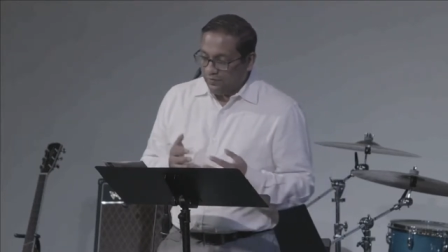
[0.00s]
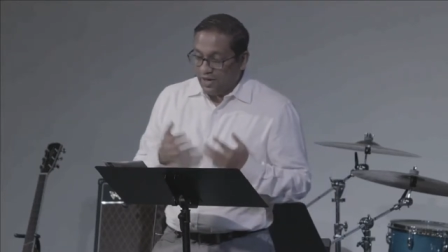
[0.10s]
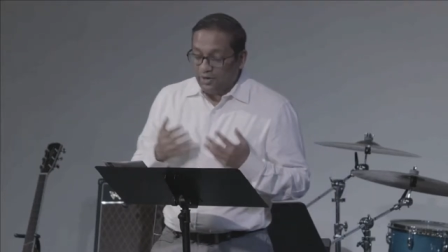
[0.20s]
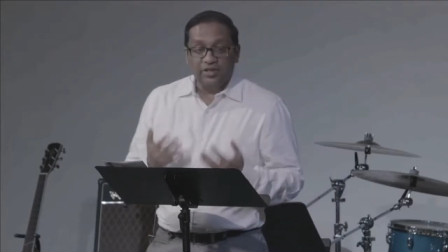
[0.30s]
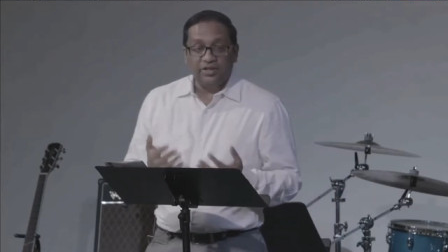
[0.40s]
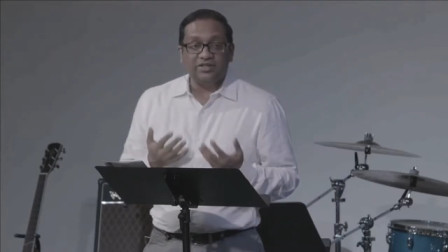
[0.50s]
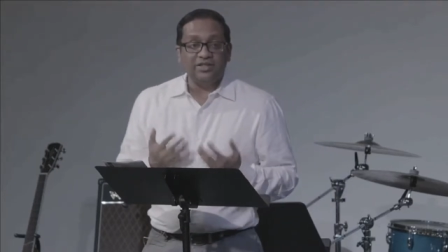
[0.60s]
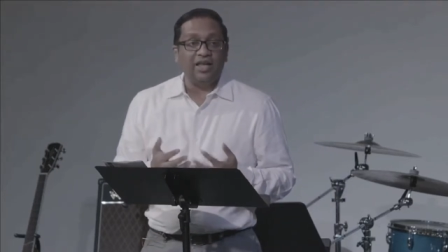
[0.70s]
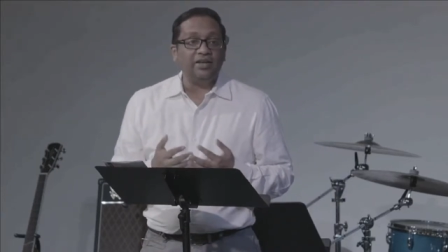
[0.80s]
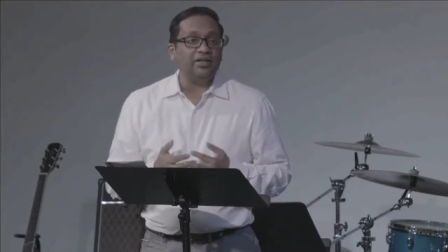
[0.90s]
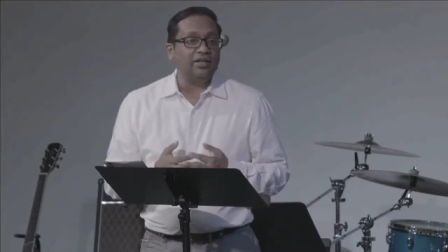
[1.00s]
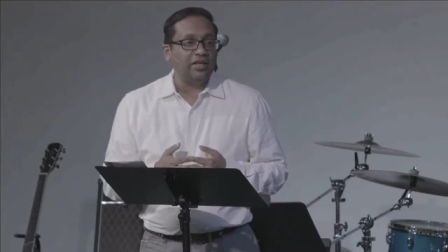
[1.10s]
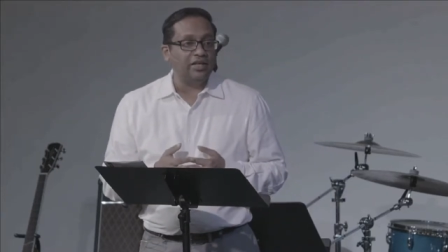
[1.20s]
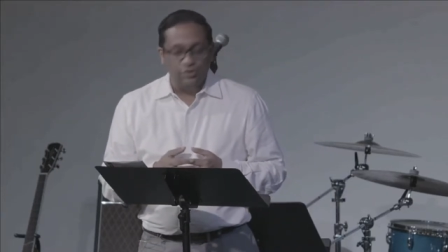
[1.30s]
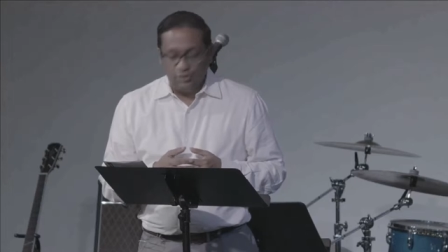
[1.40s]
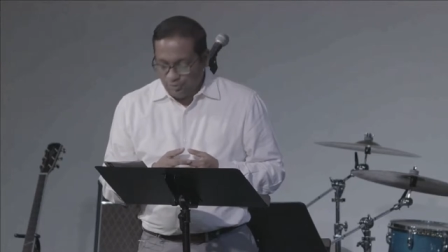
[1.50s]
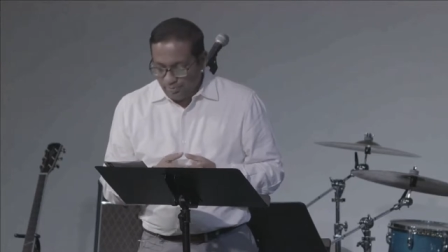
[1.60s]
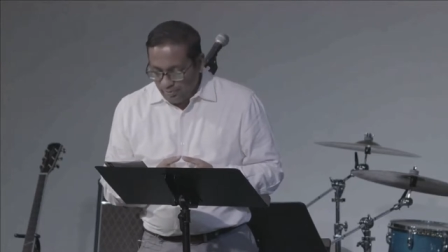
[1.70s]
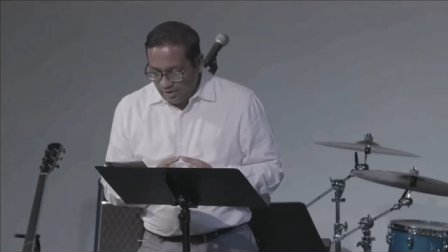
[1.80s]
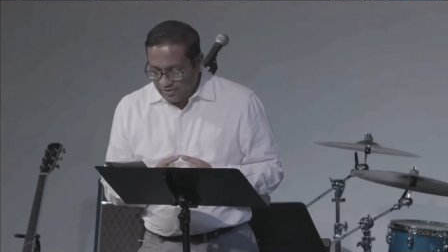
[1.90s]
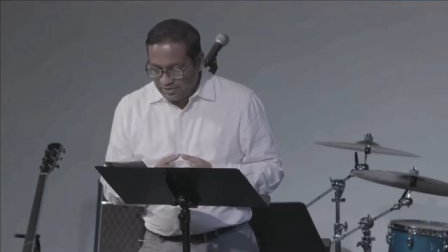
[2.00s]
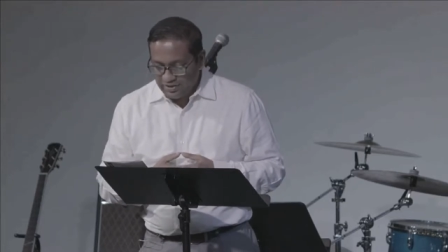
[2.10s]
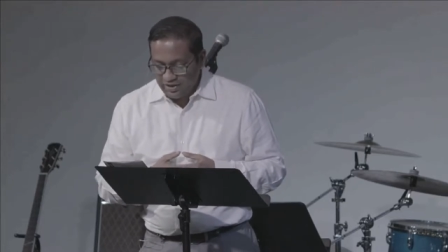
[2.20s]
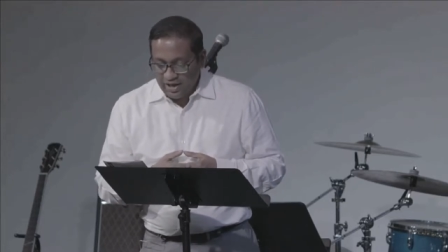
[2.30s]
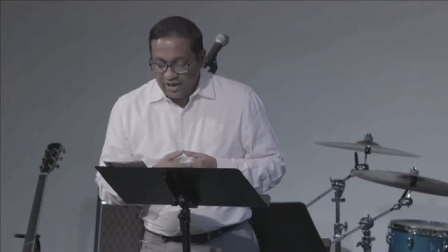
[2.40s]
fire that's standing in your midst.